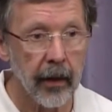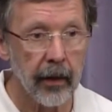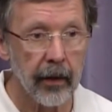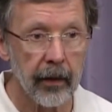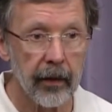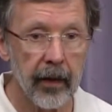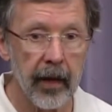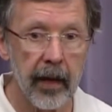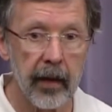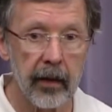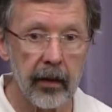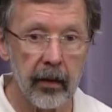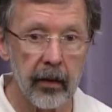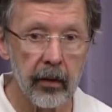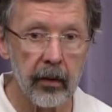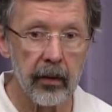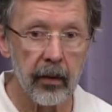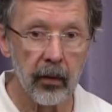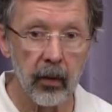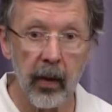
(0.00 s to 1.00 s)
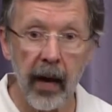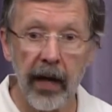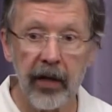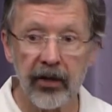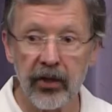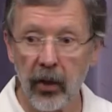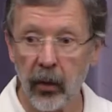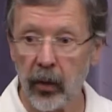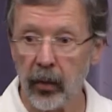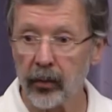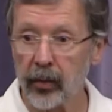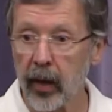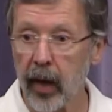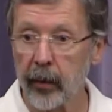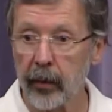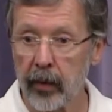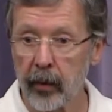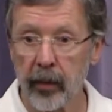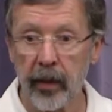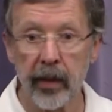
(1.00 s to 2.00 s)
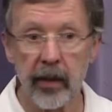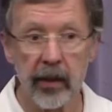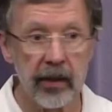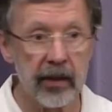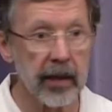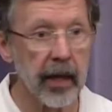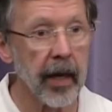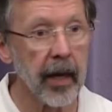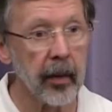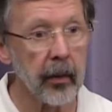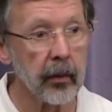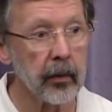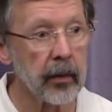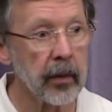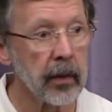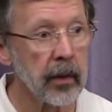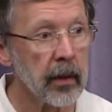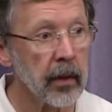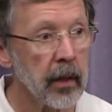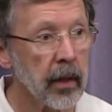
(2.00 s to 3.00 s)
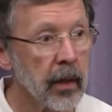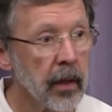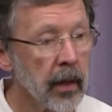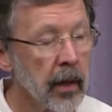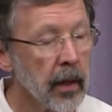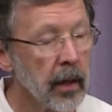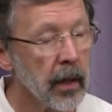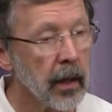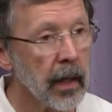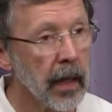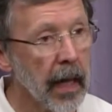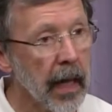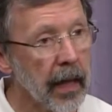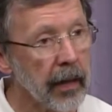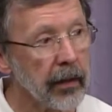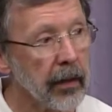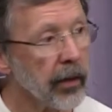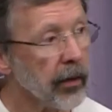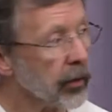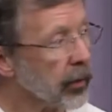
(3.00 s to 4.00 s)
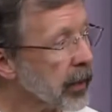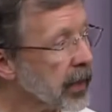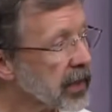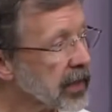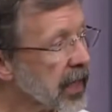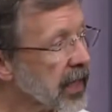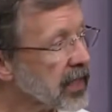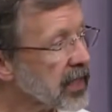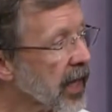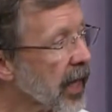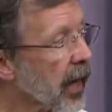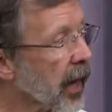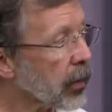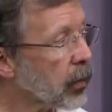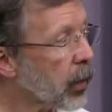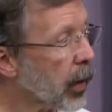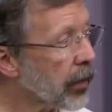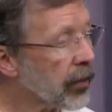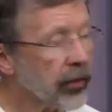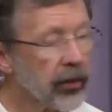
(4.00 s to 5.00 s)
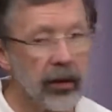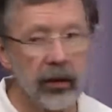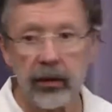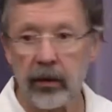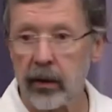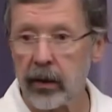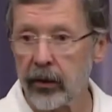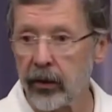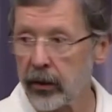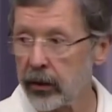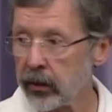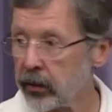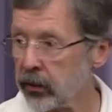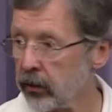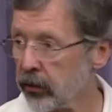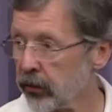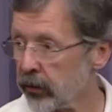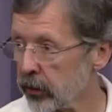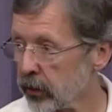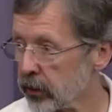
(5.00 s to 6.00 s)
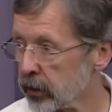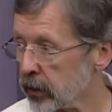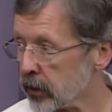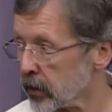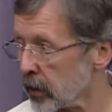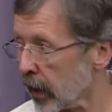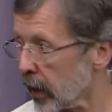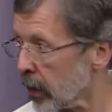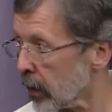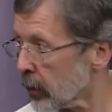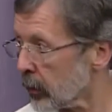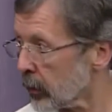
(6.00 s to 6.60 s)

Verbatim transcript: that the ratio would probably be the same. And the reason I say like one third, two thirds, because